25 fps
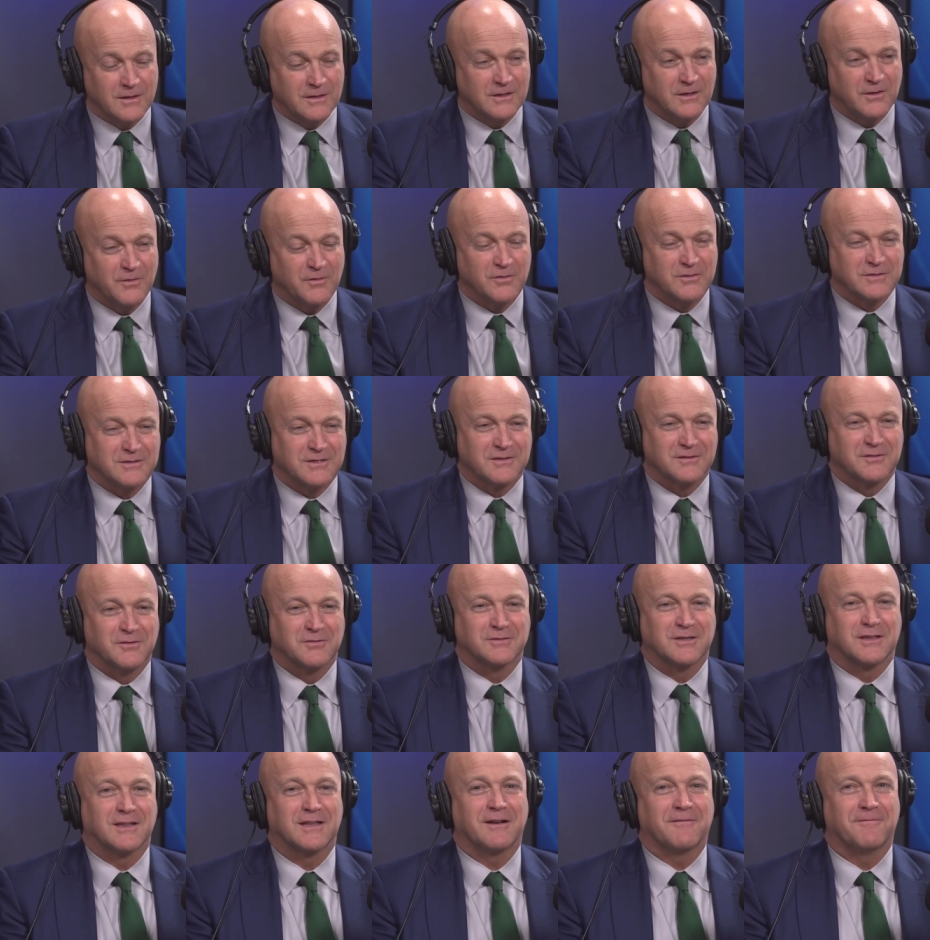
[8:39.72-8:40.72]
there's
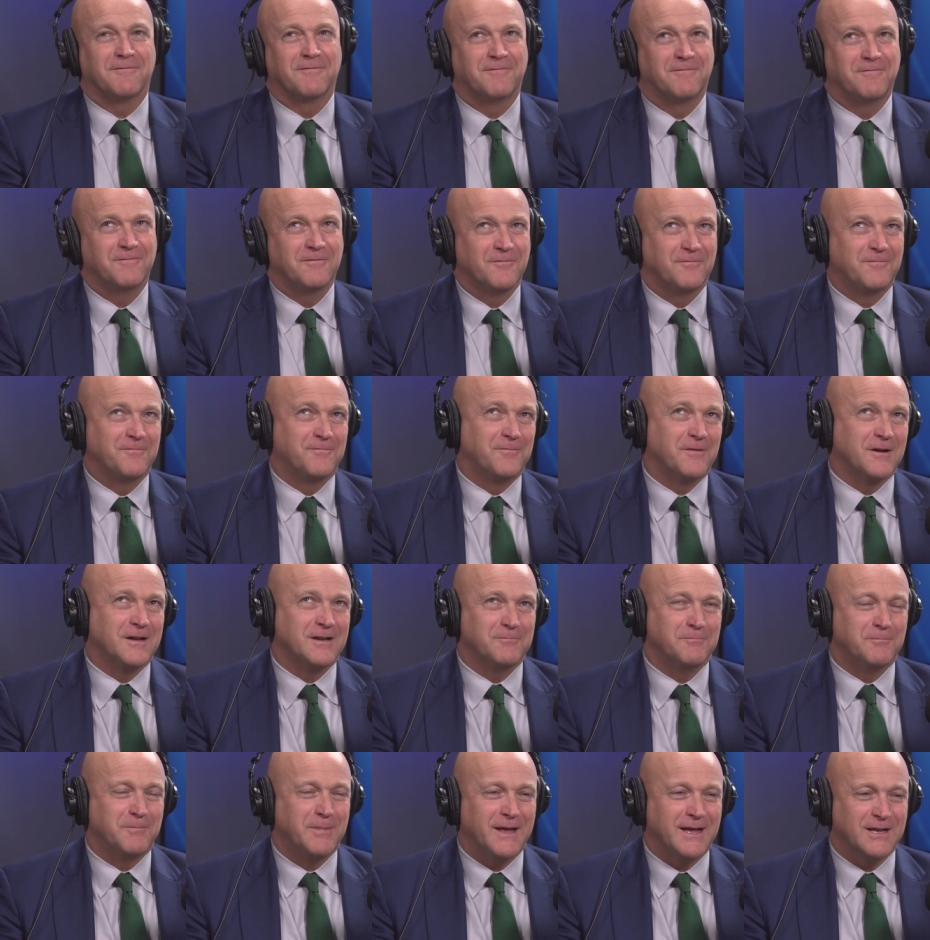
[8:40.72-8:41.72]
a lot of
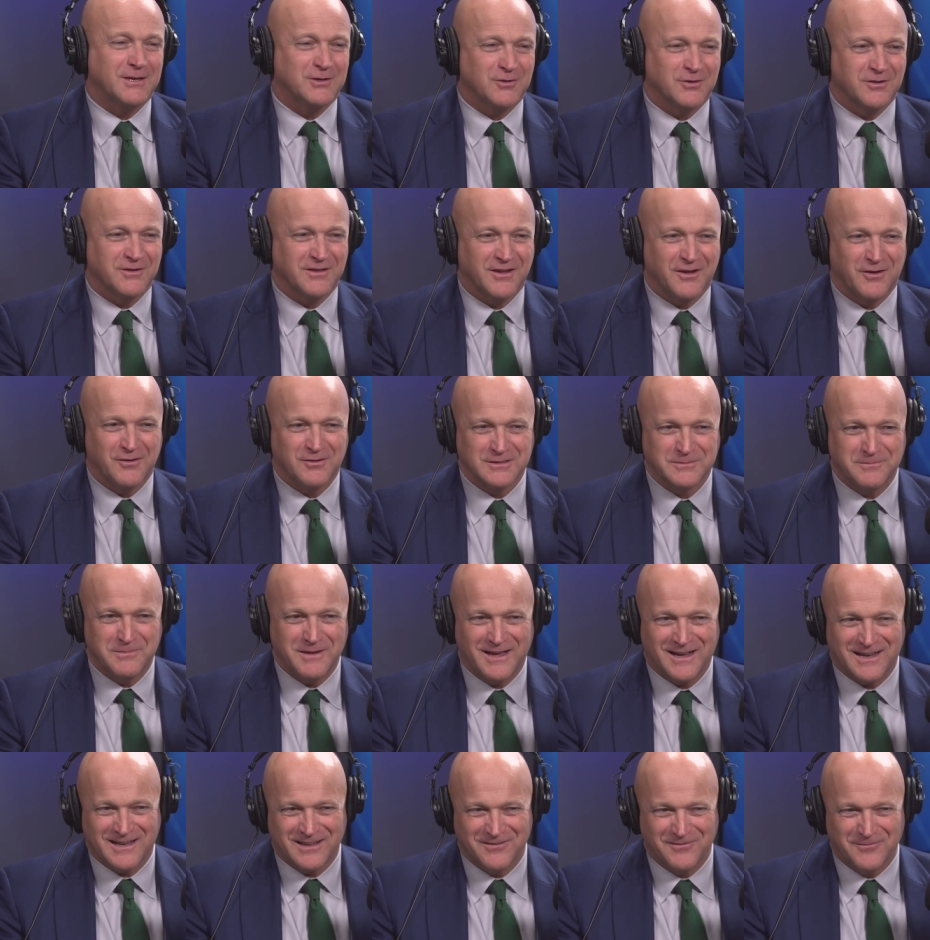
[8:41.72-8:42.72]
fun banter that goes
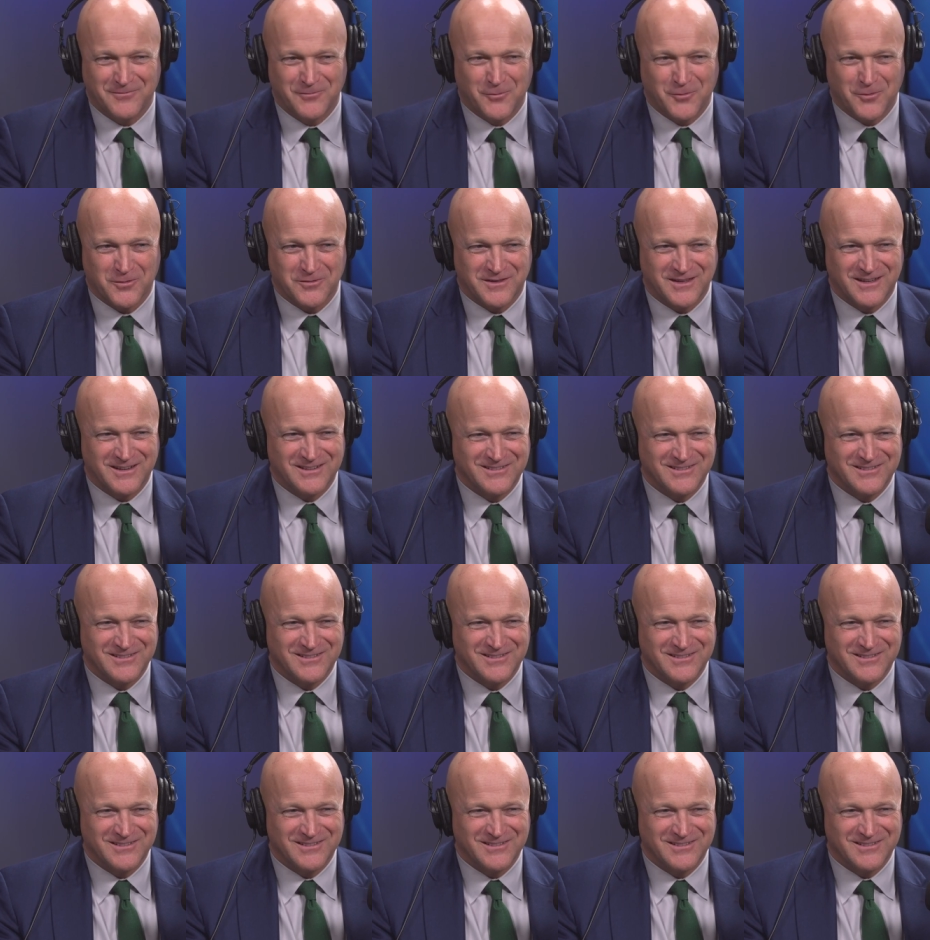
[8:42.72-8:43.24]
back and forth,